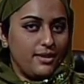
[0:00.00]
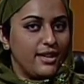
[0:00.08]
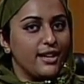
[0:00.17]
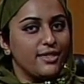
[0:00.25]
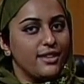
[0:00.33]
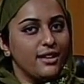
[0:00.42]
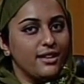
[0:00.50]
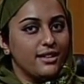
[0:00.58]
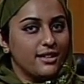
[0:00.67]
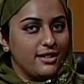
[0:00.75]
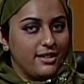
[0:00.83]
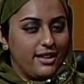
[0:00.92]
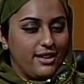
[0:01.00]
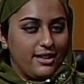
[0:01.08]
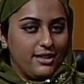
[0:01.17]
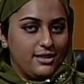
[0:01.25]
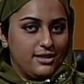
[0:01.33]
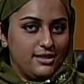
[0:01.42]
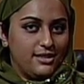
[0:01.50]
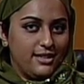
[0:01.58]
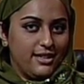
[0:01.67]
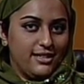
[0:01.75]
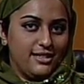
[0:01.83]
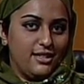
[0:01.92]
I think it's
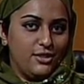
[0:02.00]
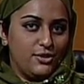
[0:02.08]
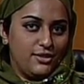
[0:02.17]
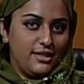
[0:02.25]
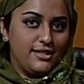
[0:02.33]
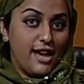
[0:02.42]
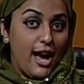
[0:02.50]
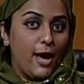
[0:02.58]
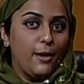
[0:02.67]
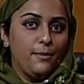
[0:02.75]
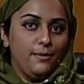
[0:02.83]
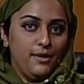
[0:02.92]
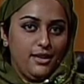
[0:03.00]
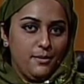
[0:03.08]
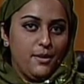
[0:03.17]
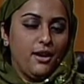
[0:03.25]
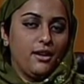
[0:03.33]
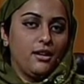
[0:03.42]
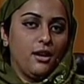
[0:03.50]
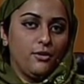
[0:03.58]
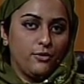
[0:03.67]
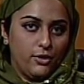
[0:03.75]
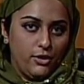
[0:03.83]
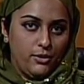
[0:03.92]
an interesting time in America
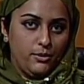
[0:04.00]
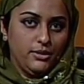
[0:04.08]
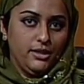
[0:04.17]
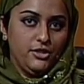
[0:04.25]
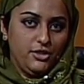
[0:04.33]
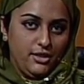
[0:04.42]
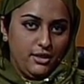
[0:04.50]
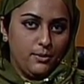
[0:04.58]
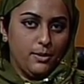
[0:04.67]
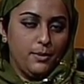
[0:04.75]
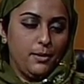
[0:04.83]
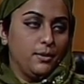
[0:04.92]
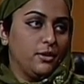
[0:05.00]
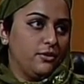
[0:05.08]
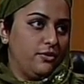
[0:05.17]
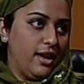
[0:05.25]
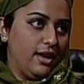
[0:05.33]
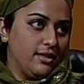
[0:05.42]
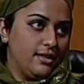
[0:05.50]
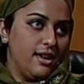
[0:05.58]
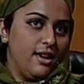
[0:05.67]
for religion and people of faith.